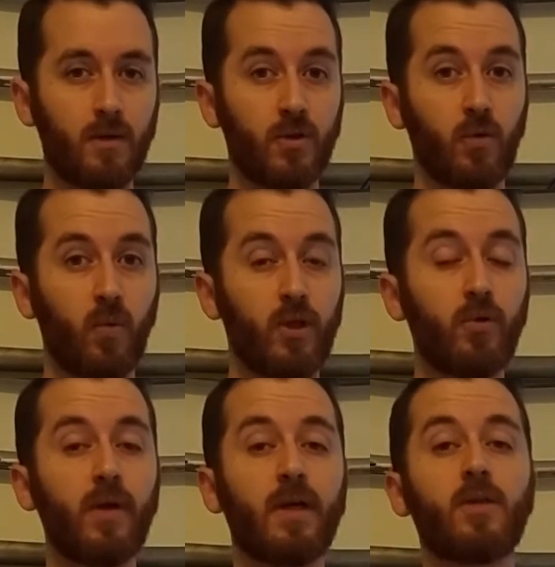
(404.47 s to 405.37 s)
So the
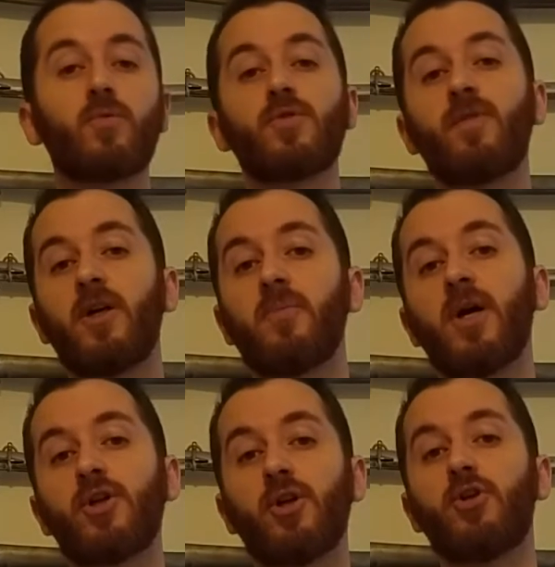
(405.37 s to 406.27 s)
Waloon hilt was very
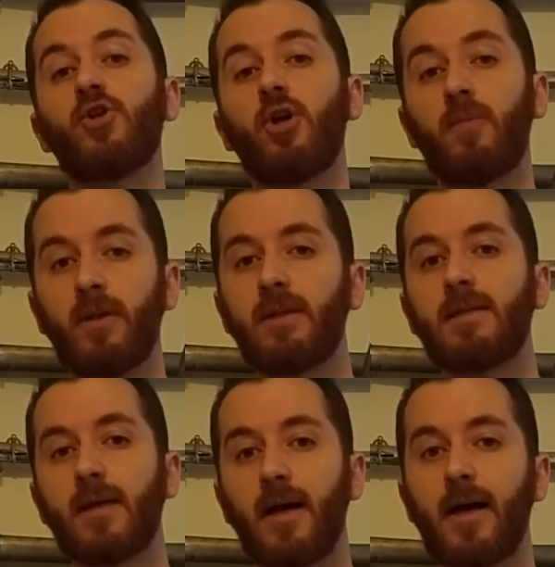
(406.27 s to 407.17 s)
much a German
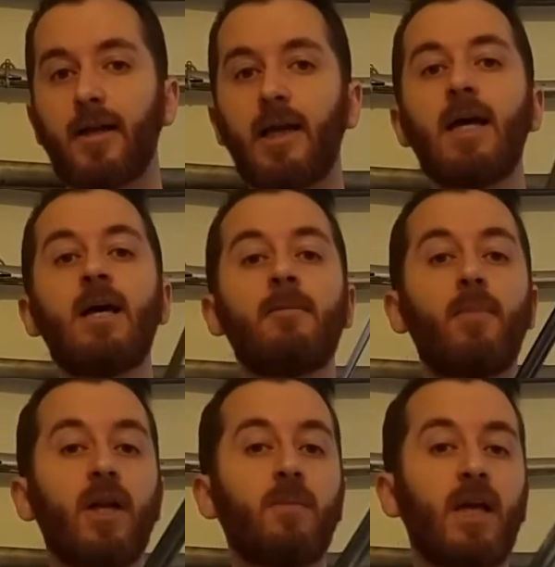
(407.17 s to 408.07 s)
design,
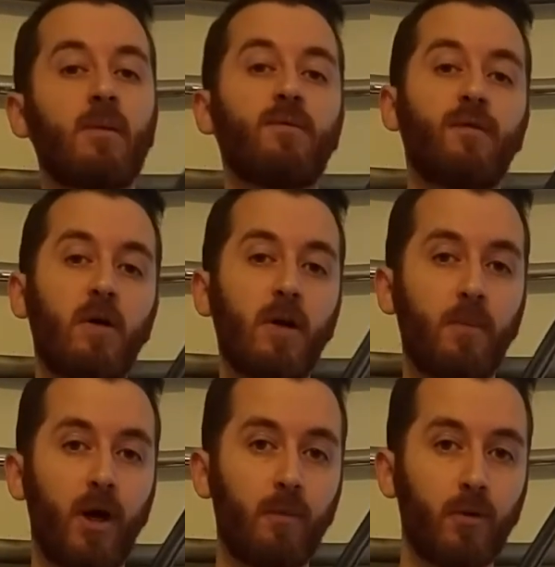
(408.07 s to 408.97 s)
but it became very
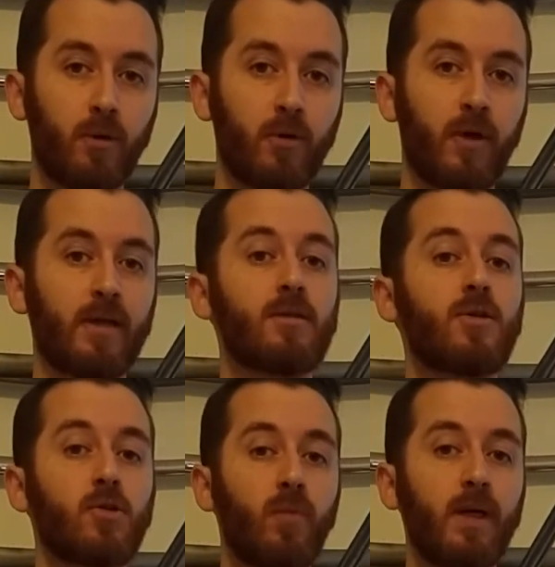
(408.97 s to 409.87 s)
popular in
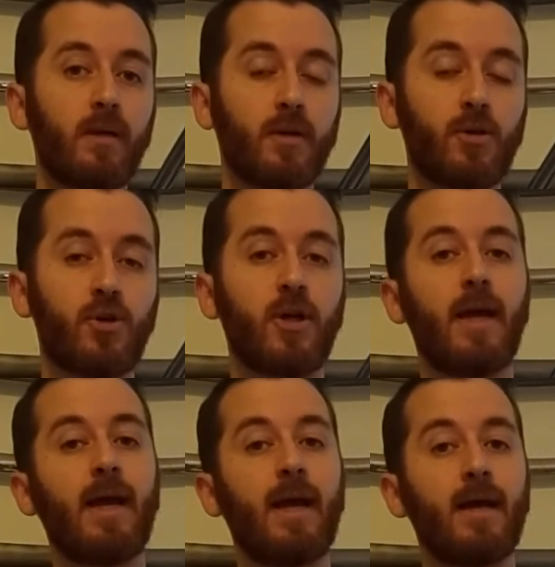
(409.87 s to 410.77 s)
Swedish
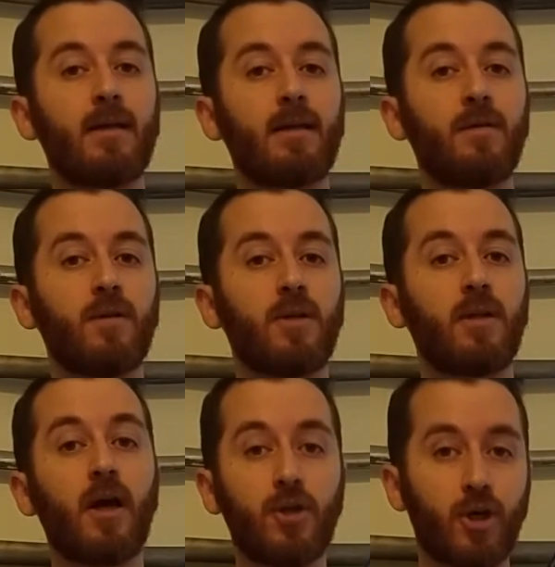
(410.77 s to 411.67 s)
and even
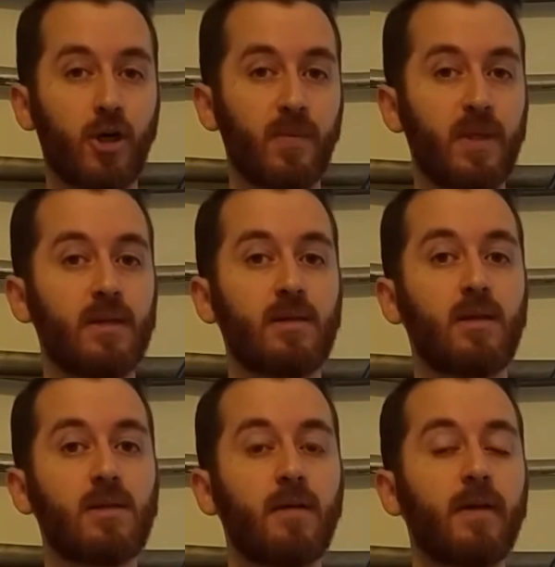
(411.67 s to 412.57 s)
Dutch armies in
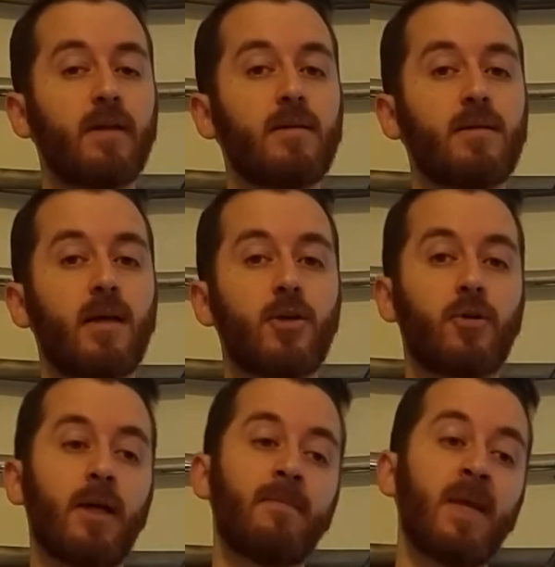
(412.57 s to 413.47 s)
the 17th
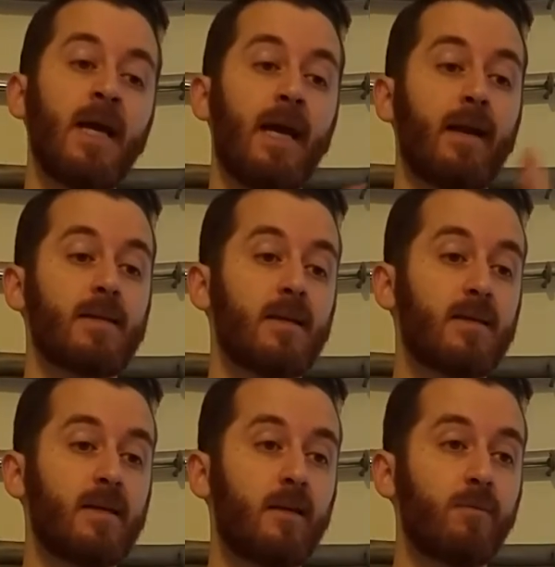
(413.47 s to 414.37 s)
century. And as I
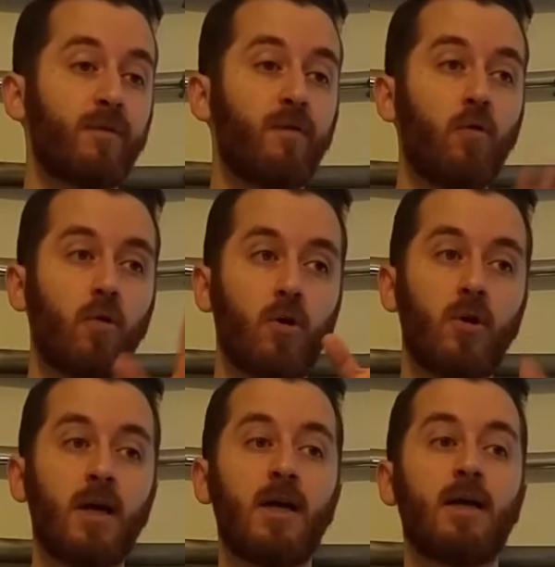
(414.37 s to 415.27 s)
said
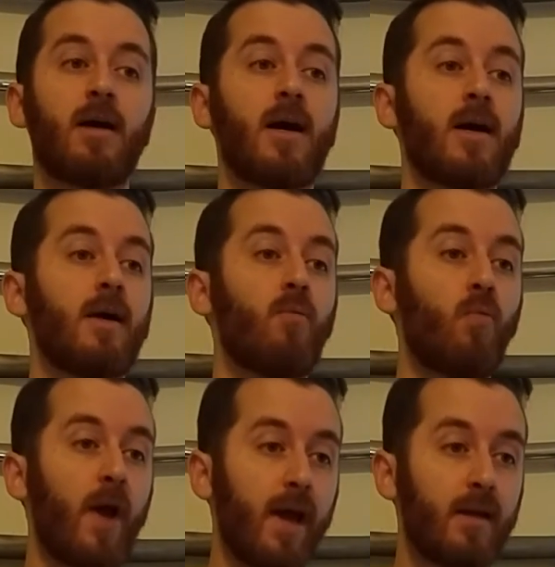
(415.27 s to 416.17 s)
before,
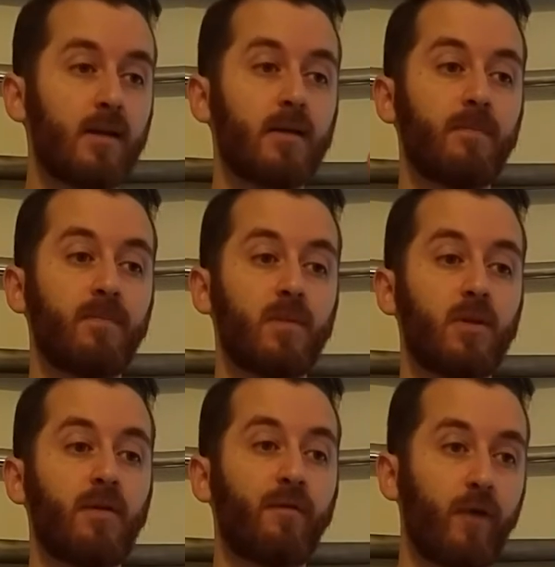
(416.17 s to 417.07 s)
when
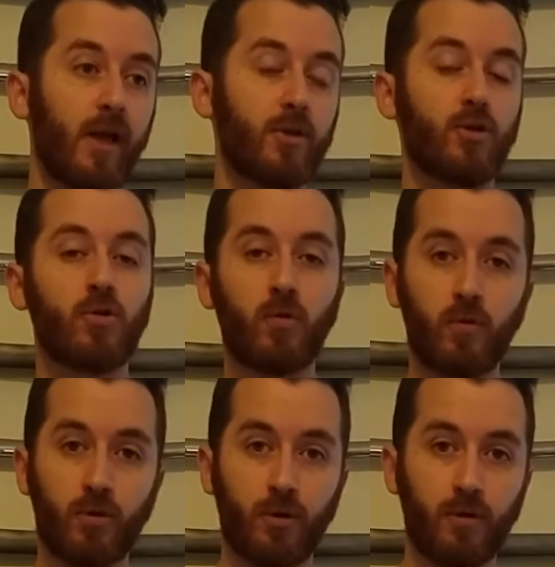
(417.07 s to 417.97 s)
the French
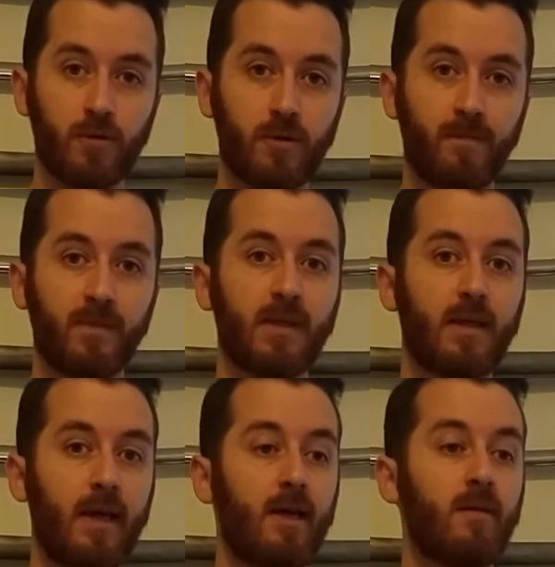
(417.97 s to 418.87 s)
soldiers
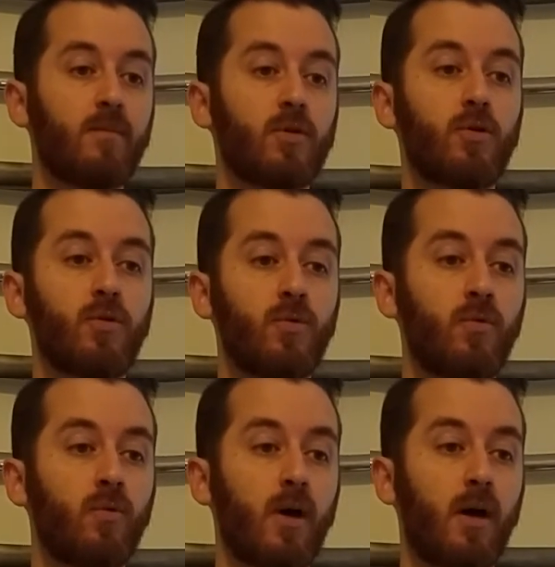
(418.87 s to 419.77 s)
came
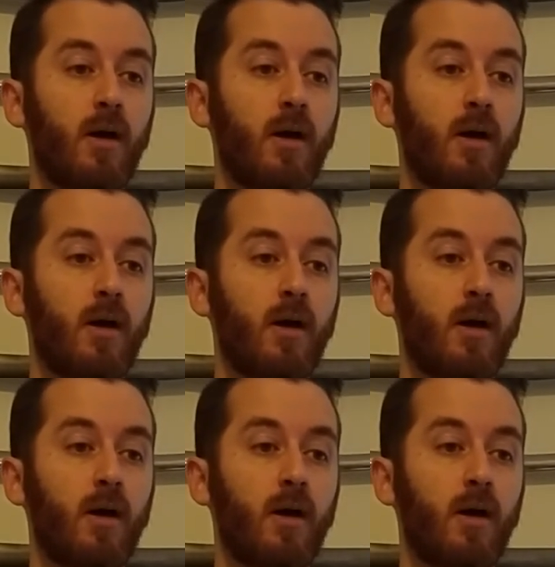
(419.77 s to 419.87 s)
to